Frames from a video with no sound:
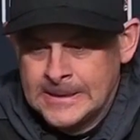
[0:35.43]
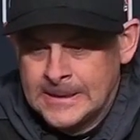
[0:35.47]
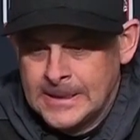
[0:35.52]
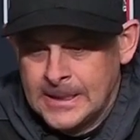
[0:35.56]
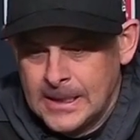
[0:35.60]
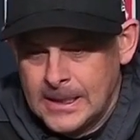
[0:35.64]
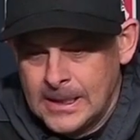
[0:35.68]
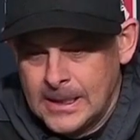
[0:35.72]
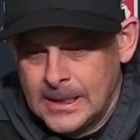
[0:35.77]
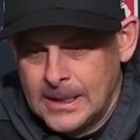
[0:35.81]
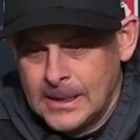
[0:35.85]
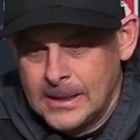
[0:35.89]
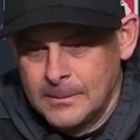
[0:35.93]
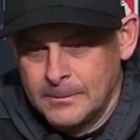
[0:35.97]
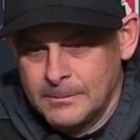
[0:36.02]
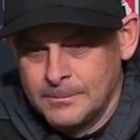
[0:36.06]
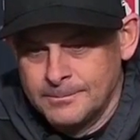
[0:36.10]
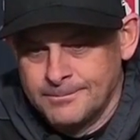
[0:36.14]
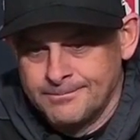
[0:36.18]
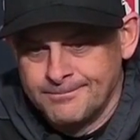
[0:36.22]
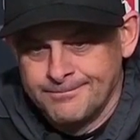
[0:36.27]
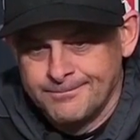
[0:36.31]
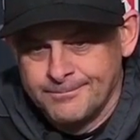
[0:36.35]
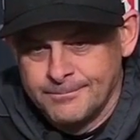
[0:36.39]
Um,
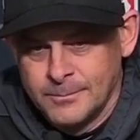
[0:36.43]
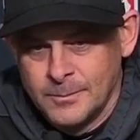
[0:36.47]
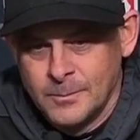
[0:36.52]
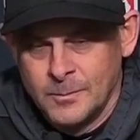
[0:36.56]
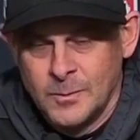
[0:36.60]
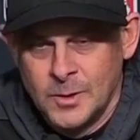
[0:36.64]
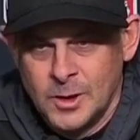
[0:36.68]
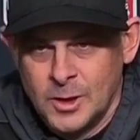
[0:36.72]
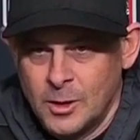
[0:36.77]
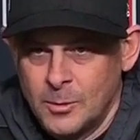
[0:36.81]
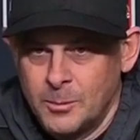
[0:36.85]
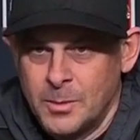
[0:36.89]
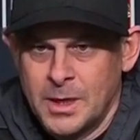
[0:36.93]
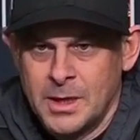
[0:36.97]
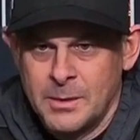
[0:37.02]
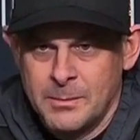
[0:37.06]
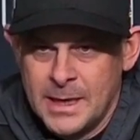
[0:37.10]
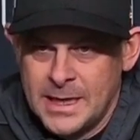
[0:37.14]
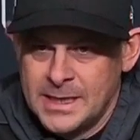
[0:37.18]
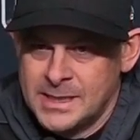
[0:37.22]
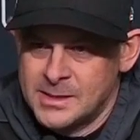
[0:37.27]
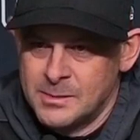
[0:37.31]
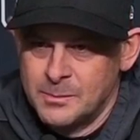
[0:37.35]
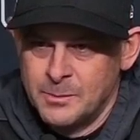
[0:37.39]
you know, but he
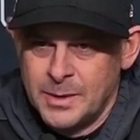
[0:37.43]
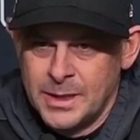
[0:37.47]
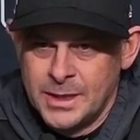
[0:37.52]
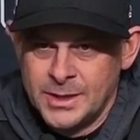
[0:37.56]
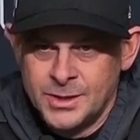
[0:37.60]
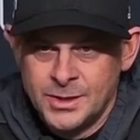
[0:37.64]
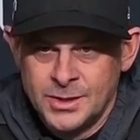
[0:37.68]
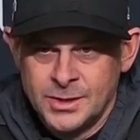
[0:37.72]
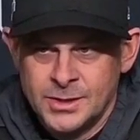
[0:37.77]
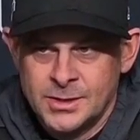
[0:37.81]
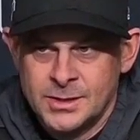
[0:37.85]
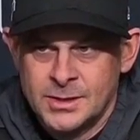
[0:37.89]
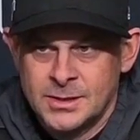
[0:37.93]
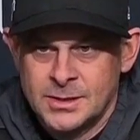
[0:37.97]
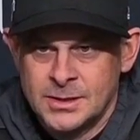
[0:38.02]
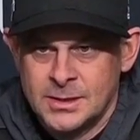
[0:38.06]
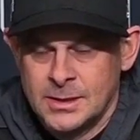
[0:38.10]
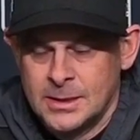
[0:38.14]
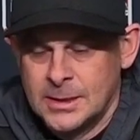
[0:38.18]
made some pitches.